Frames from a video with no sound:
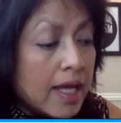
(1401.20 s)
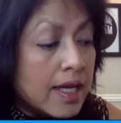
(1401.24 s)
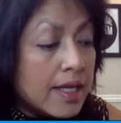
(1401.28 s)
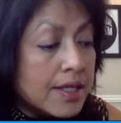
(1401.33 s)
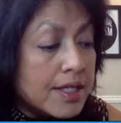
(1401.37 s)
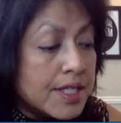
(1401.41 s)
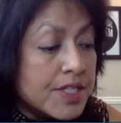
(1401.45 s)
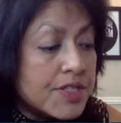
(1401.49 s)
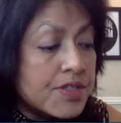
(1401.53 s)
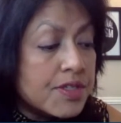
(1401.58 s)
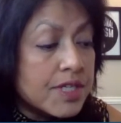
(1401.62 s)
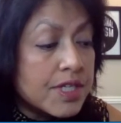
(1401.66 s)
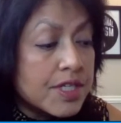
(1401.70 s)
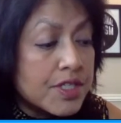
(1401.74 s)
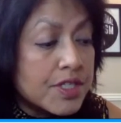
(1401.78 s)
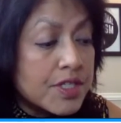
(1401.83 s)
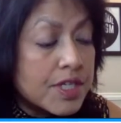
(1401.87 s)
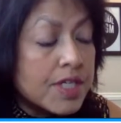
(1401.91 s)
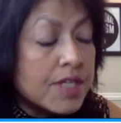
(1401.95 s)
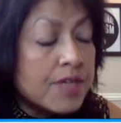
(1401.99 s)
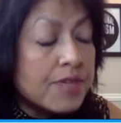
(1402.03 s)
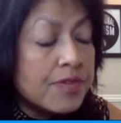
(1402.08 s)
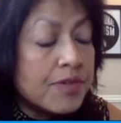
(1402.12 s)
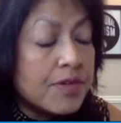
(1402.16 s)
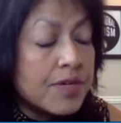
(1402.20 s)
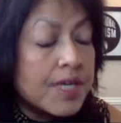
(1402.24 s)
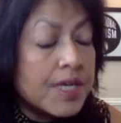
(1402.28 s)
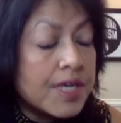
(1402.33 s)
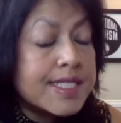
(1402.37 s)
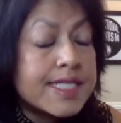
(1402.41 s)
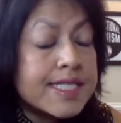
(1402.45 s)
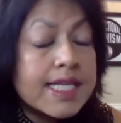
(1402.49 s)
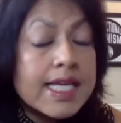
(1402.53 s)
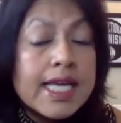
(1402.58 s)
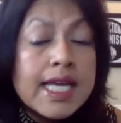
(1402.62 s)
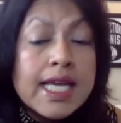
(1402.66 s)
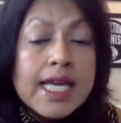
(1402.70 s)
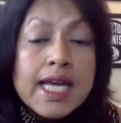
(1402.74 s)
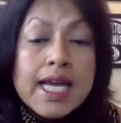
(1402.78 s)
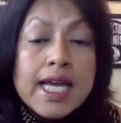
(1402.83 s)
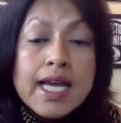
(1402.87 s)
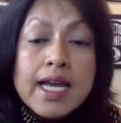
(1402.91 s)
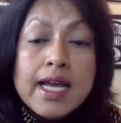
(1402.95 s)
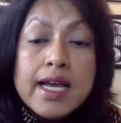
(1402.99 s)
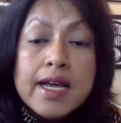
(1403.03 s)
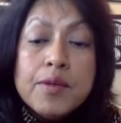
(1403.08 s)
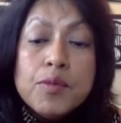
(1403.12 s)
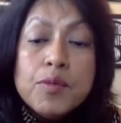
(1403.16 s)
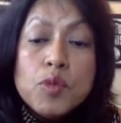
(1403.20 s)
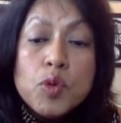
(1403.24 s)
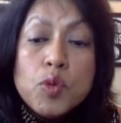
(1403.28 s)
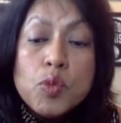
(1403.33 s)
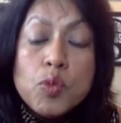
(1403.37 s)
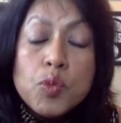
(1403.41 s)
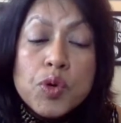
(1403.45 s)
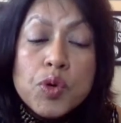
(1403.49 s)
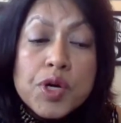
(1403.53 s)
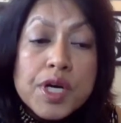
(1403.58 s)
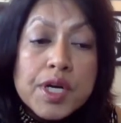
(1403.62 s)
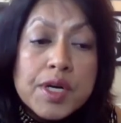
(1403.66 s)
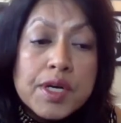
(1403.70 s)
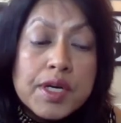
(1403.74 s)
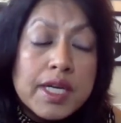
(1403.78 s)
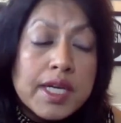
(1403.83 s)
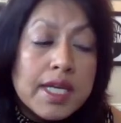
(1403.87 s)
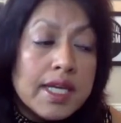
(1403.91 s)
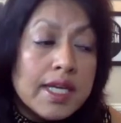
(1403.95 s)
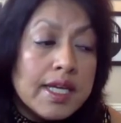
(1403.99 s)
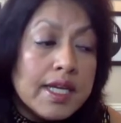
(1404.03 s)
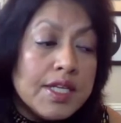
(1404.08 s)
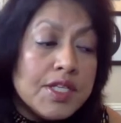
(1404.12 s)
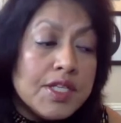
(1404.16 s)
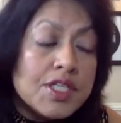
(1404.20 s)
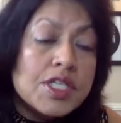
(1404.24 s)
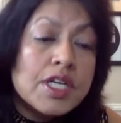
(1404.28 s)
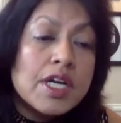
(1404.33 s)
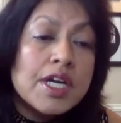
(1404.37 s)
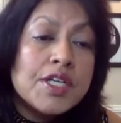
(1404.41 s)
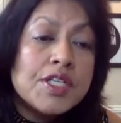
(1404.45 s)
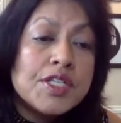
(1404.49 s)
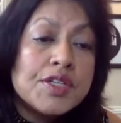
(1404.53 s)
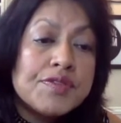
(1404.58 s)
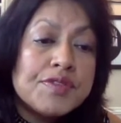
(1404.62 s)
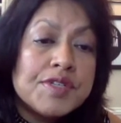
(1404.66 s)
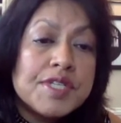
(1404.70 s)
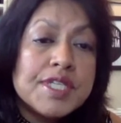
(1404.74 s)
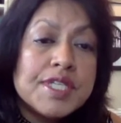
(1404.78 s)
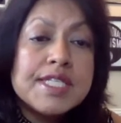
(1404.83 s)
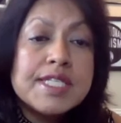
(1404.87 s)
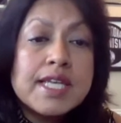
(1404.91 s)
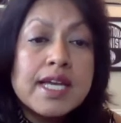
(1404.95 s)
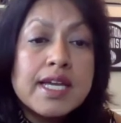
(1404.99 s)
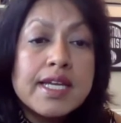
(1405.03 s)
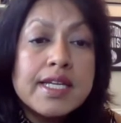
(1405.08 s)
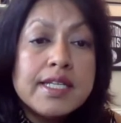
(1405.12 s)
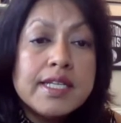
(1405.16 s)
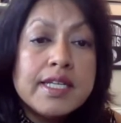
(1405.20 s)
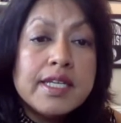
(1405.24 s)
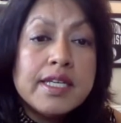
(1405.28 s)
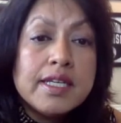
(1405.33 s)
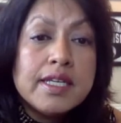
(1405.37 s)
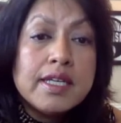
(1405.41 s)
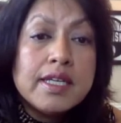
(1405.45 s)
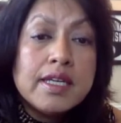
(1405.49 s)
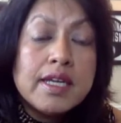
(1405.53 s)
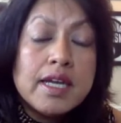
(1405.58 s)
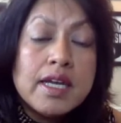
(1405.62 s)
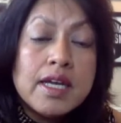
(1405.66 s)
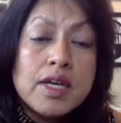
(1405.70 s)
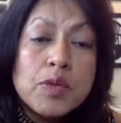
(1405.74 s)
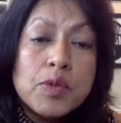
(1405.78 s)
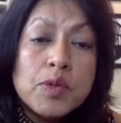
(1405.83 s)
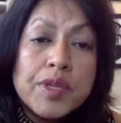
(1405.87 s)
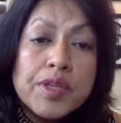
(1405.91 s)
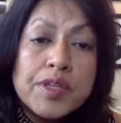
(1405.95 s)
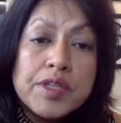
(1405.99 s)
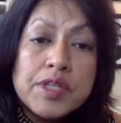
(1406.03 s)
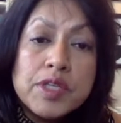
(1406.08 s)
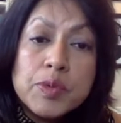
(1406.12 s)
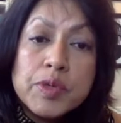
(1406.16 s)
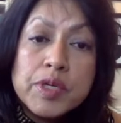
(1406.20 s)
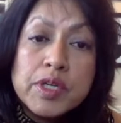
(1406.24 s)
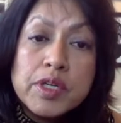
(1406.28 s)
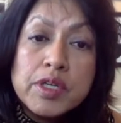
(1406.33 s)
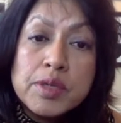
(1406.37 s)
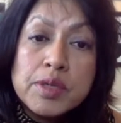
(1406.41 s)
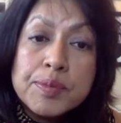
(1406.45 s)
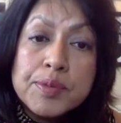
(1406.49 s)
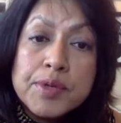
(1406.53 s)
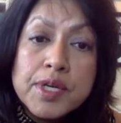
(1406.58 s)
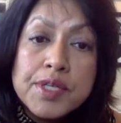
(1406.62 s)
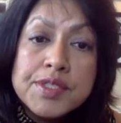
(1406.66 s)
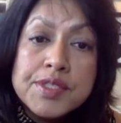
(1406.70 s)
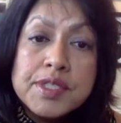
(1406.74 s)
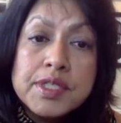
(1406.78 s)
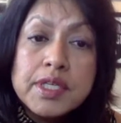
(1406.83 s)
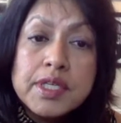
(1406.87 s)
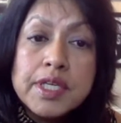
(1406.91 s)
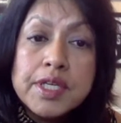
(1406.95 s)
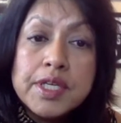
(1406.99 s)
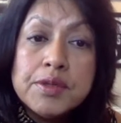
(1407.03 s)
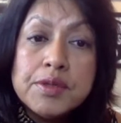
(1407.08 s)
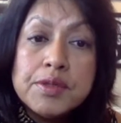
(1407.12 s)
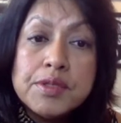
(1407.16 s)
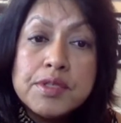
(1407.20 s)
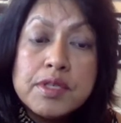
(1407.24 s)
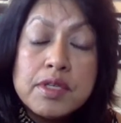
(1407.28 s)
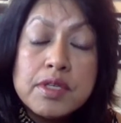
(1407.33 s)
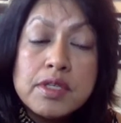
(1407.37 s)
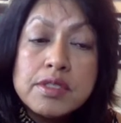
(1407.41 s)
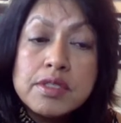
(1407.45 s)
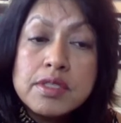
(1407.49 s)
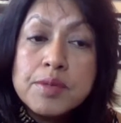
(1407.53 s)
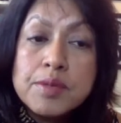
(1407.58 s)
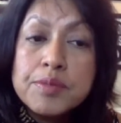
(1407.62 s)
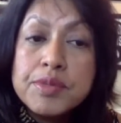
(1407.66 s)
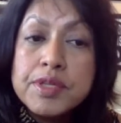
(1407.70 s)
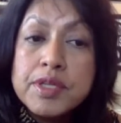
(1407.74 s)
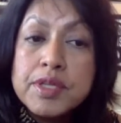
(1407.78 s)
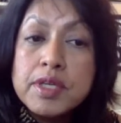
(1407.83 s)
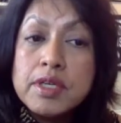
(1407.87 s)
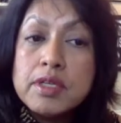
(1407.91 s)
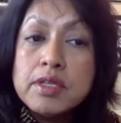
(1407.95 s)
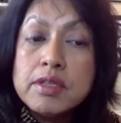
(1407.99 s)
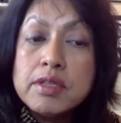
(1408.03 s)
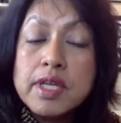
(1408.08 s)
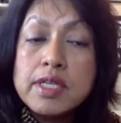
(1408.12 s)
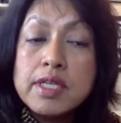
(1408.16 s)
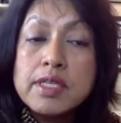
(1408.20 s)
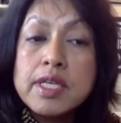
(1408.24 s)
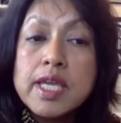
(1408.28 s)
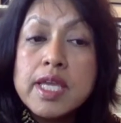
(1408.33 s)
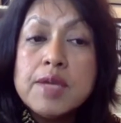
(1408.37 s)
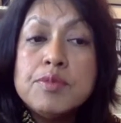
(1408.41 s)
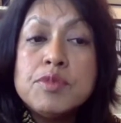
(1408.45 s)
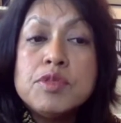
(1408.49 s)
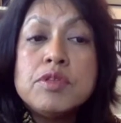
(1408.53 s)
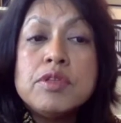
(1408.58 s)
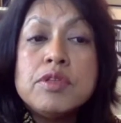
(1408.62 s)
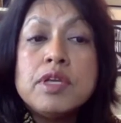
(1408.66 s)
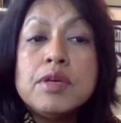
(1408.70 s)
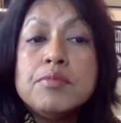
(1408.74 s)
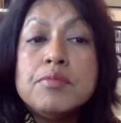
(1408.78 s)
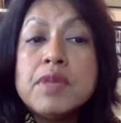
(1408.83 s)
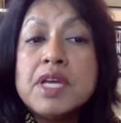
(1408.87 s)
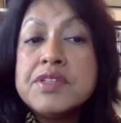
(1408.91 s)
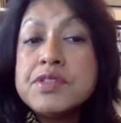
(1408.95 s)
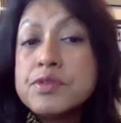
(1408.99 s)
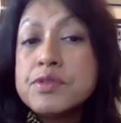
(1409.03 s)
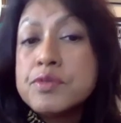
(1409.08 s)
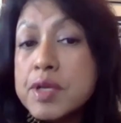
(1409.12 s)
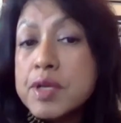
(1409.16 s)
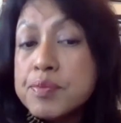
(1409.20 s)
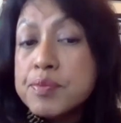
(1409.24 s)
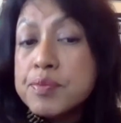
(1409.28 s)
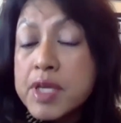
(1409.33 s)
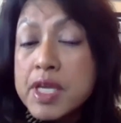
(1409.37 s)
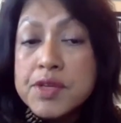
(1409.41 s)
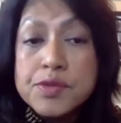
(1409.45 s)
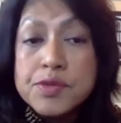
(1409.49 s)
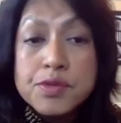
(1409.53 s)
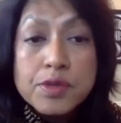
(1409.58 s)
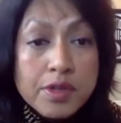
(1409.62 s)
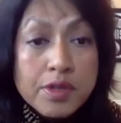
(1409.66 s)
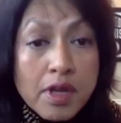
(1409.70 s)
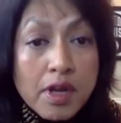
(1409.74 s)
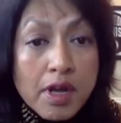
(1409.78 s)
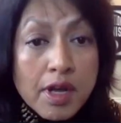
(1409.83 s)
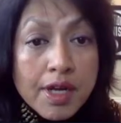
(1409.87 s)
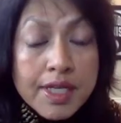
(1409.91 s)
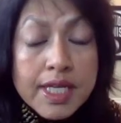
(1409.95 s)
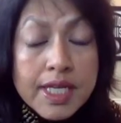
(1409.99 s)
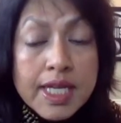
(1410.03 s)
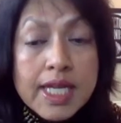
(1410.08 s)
district attorney for us, were in charge of deciding whether they were going to prosecute something that came to them as a rape case or not.